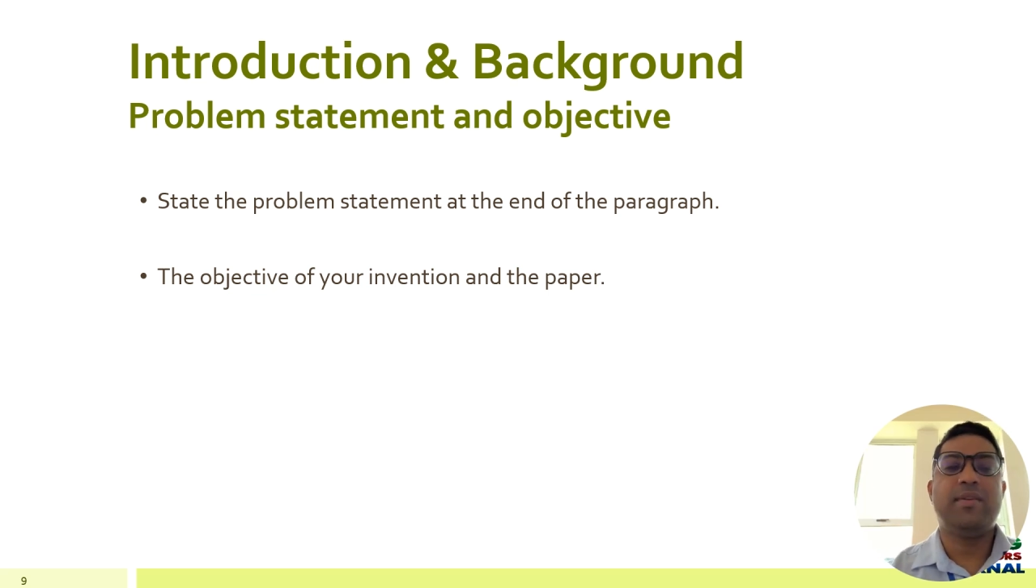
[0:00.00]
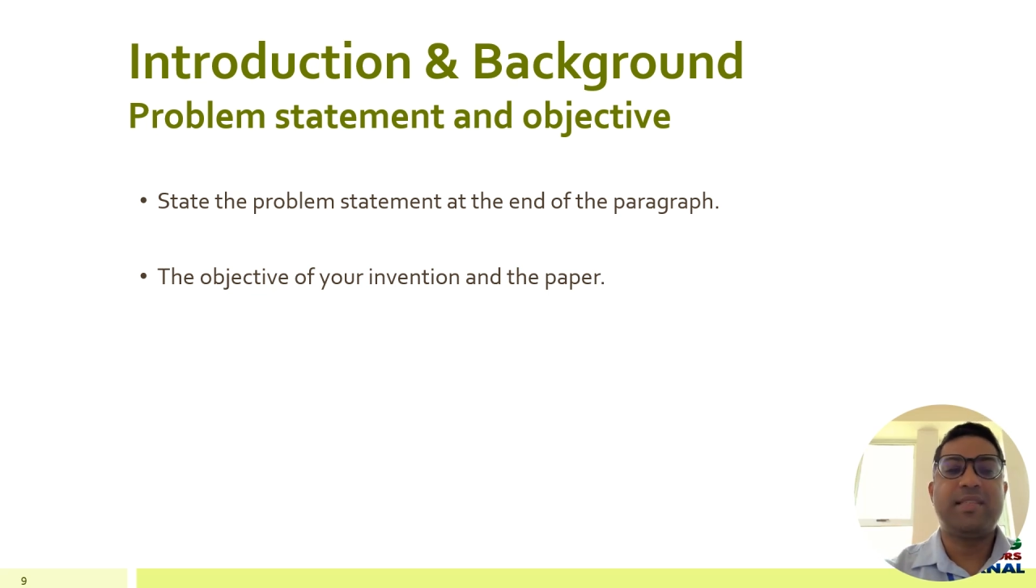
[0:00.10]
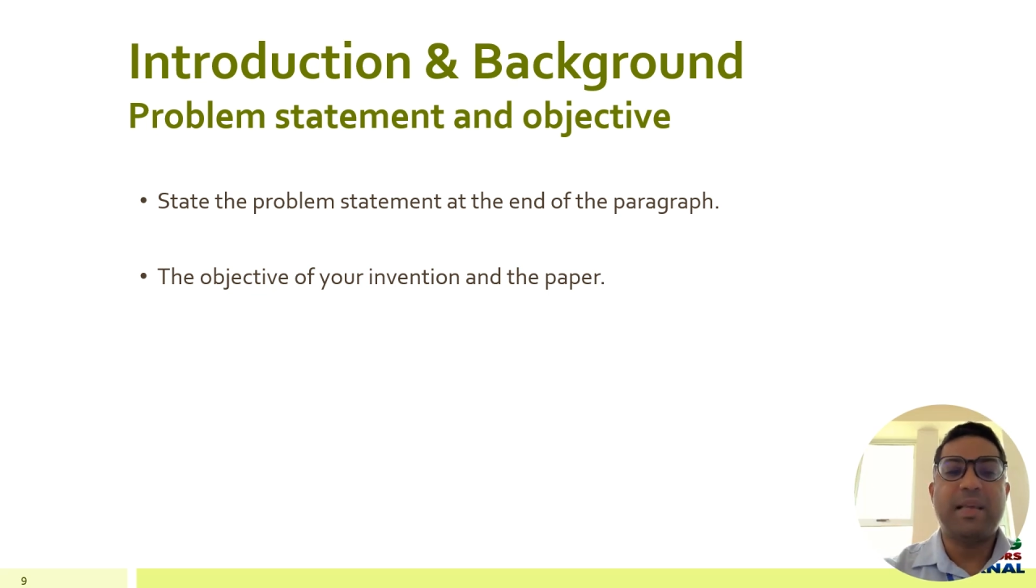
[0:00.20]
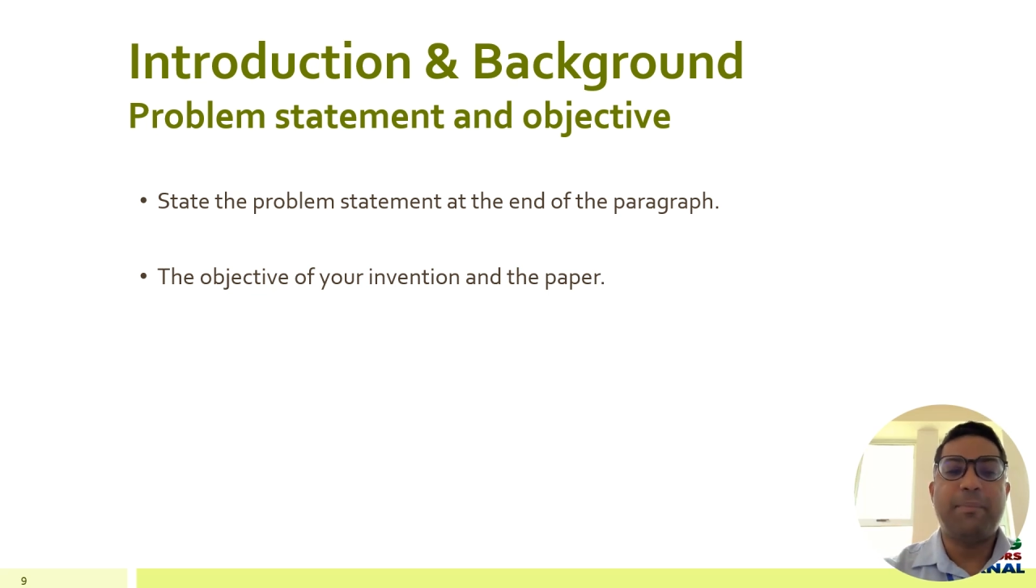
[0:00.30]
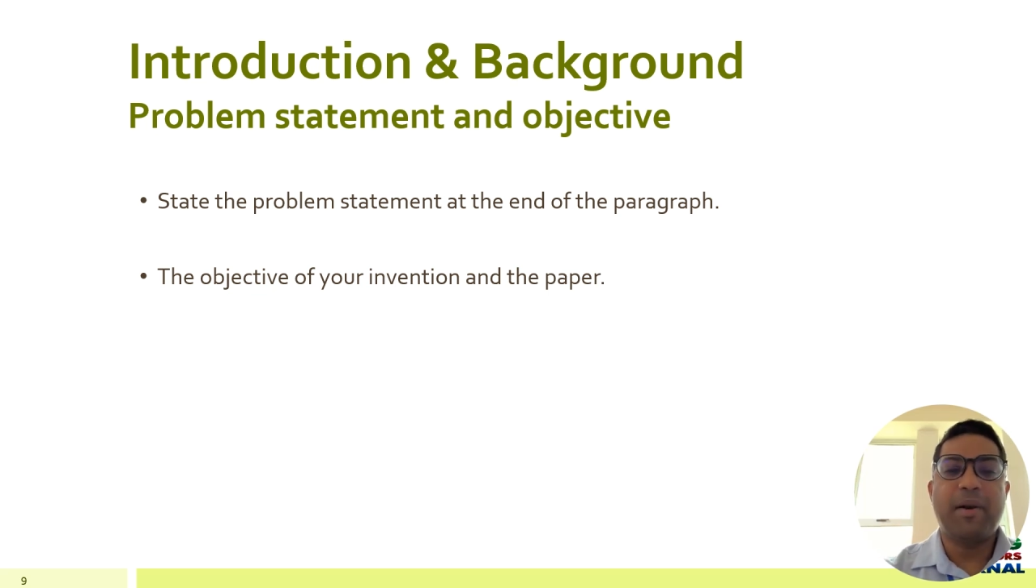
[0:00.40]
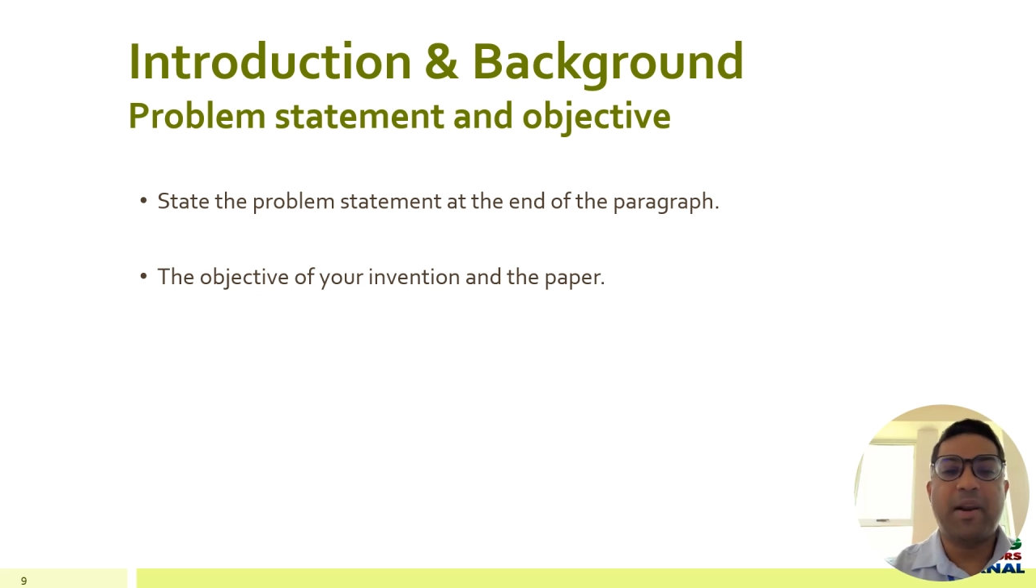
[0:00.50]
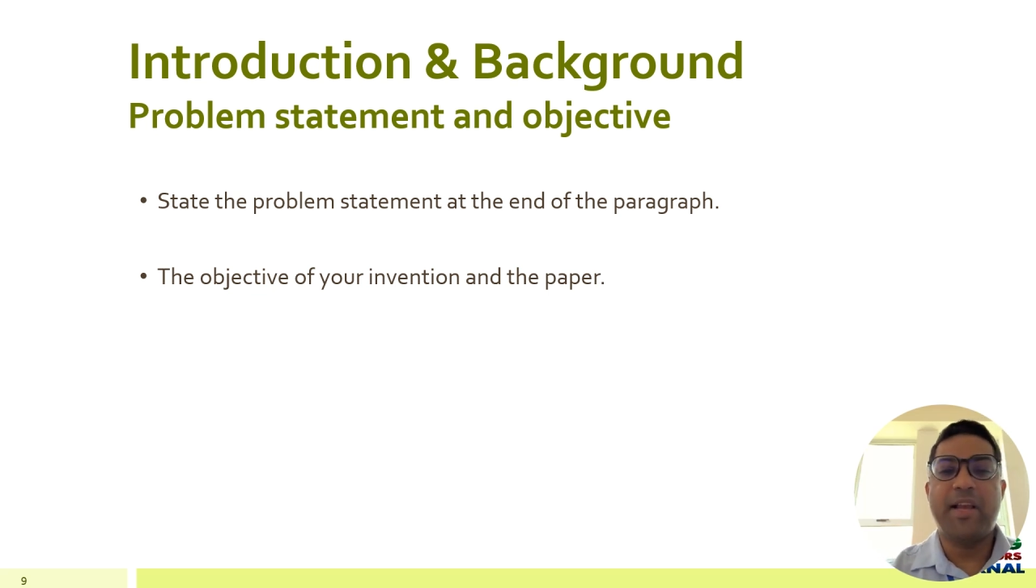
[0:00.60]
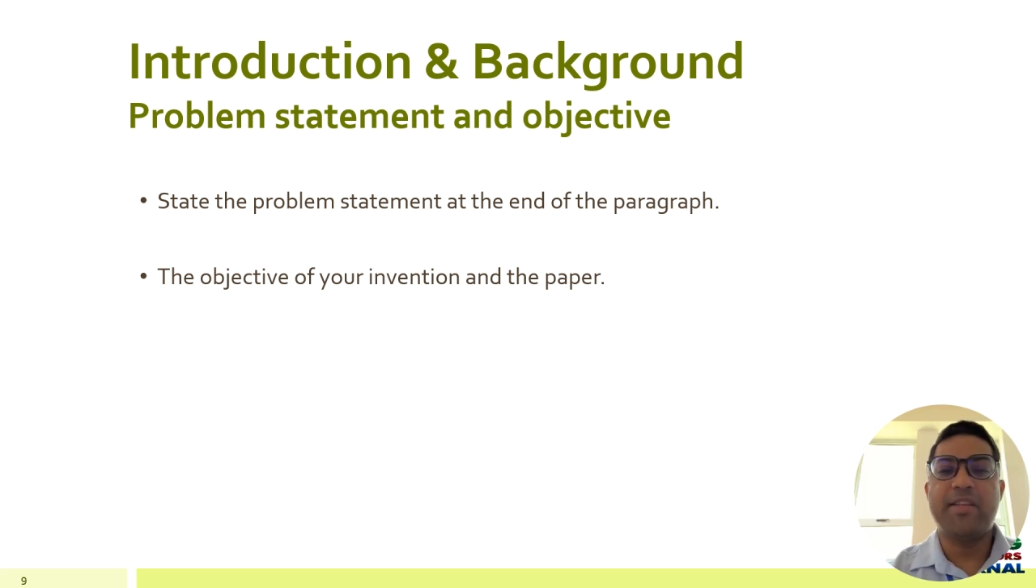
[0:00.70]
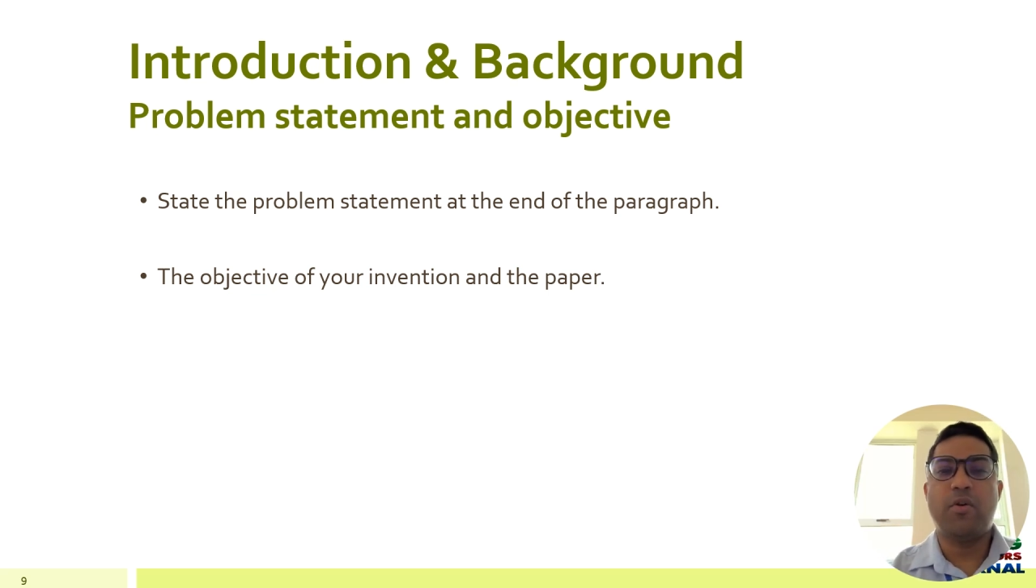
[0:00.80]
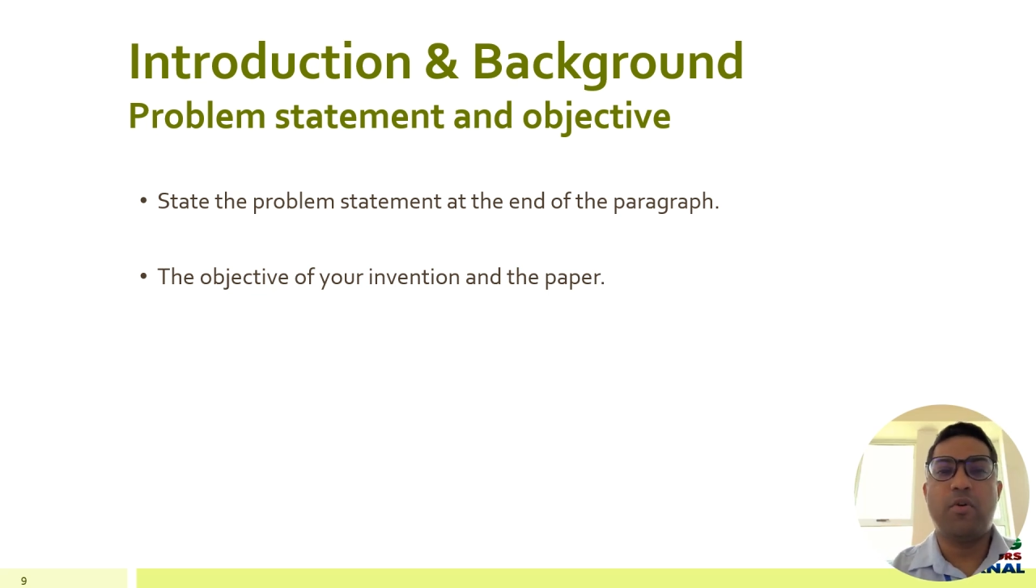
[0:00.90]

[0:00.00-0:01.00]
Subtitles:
summarize